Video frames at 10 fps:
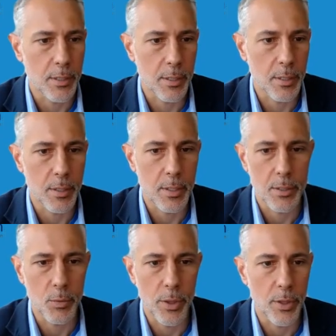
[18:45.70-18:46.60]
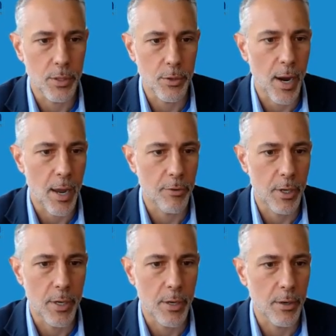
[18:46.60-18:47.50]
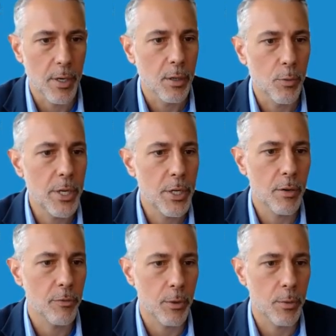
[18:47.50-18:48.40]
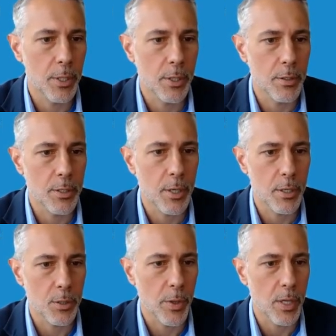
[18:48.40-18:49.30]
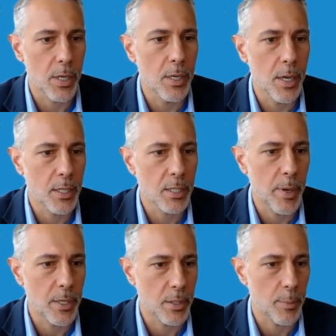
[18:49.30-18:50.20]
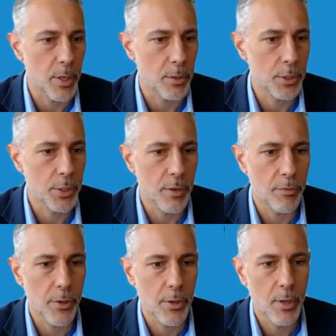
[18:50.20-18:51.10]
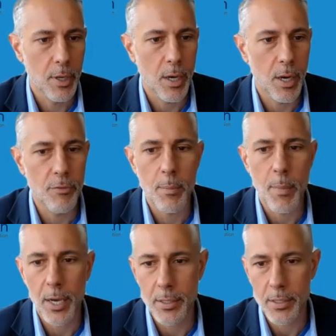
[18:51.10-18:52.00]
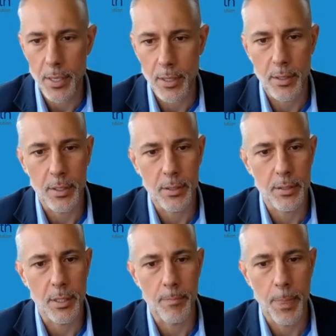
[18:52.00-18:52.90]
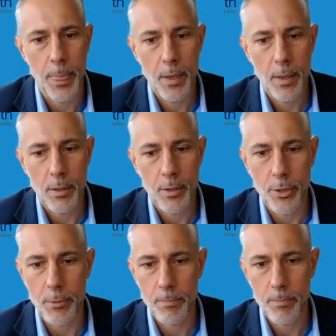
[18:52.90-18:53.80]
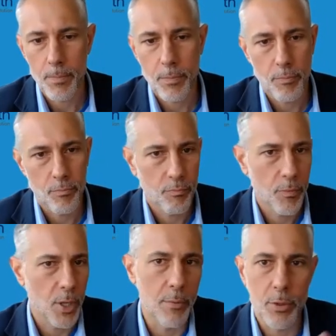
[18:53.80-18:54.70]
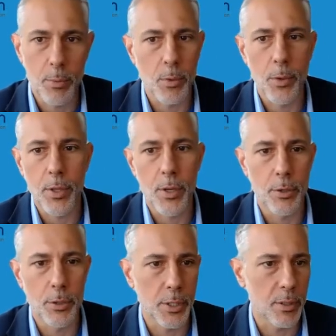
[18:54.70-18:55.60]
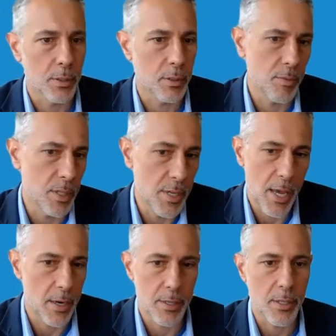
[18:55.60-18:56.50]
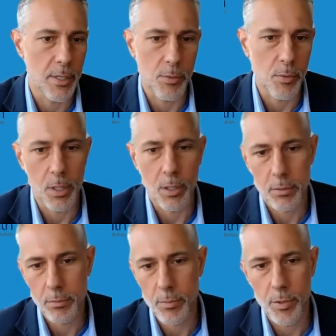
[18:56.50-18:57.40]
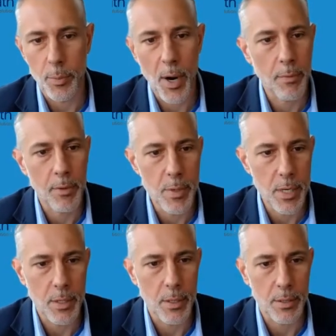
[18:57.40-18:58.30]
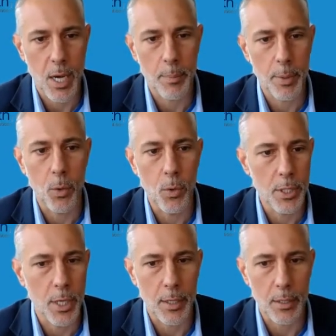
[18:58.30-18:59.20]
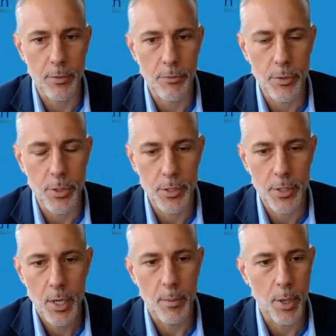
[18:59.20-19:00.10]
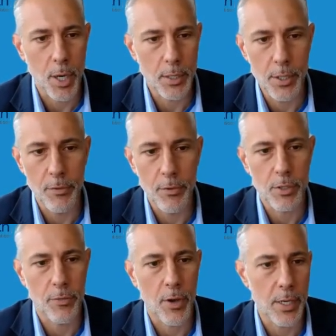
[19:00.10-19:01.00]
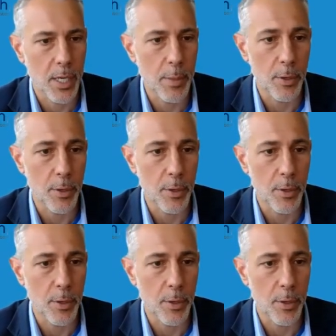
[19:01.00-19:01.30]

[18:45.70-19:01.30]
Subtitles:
on this with this graphic here. Reaching for return starts with an index-based approach. If you're of the mindset that you're comfortable with the notion that the data says, well, you'll probably be in the top quartile if you just broadly diversify and keep